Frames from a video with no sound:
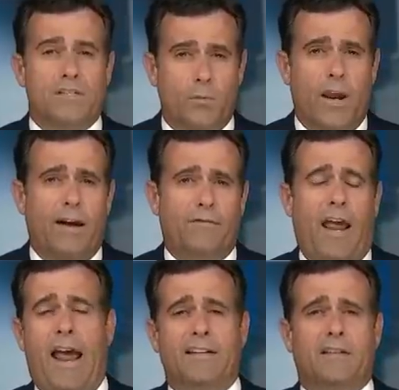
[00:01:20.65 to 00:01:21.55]
is we have to
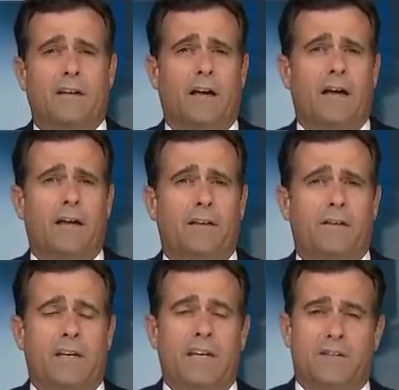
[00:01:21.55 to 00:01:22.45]
ask uh,
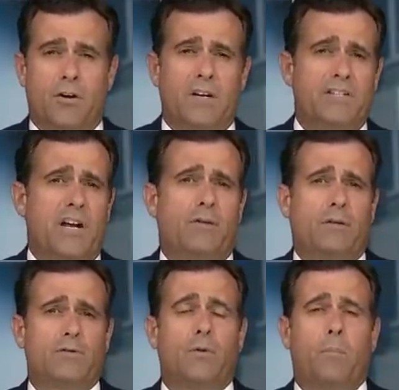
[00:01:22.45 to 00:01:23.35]
the Attorney
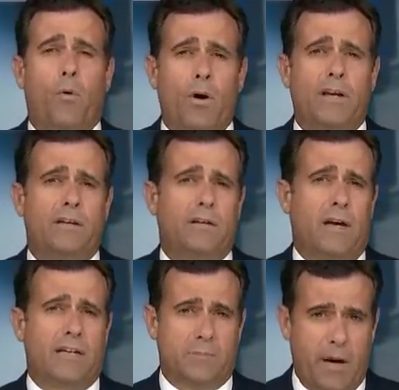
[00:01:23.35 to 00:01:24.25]
General to appoint
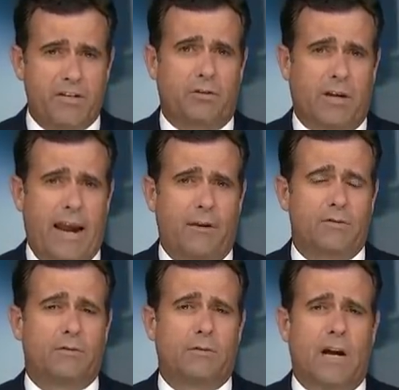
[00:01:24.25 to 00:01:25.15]
a special
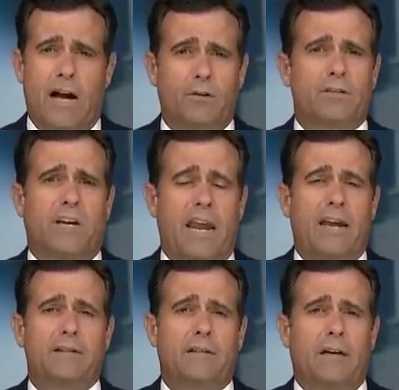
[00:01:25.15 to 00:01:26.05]
counsel. Congress
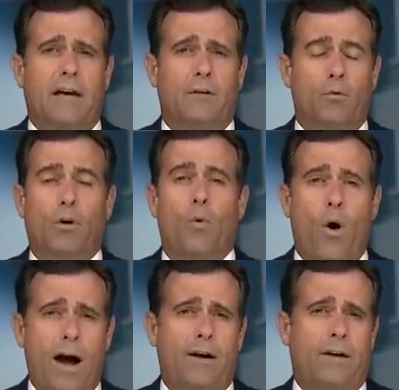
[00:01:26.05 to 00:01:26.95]
can't uh,
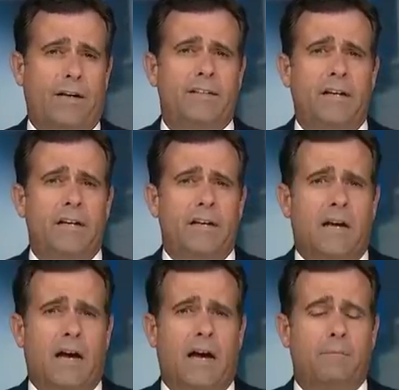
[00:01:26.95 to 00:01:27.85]
require it.
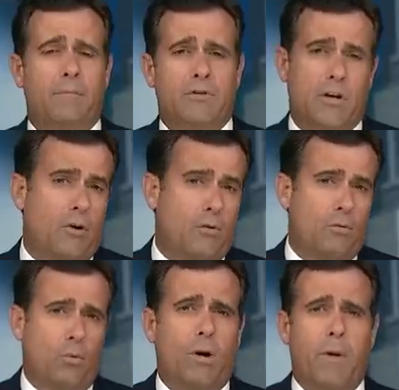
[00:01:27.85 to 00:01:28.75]
Um, so
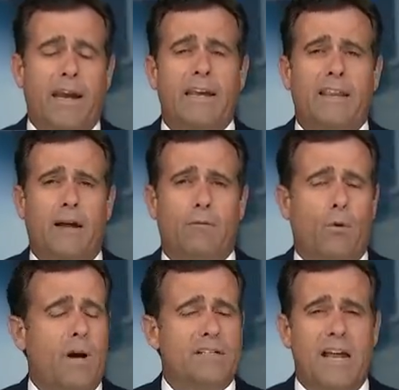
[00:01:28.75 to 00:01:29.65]
we're making that
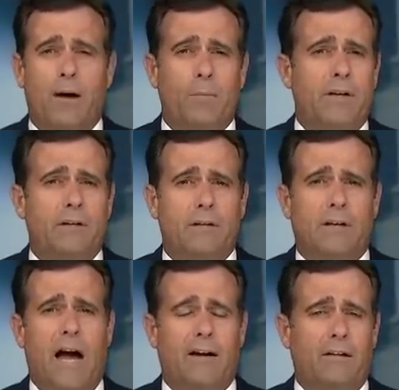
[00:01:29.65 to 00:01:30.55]
request now. But,
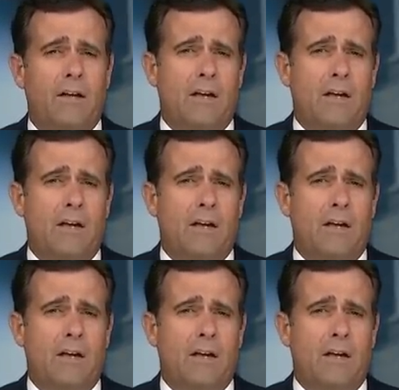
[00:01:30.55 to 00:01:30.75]
Connell,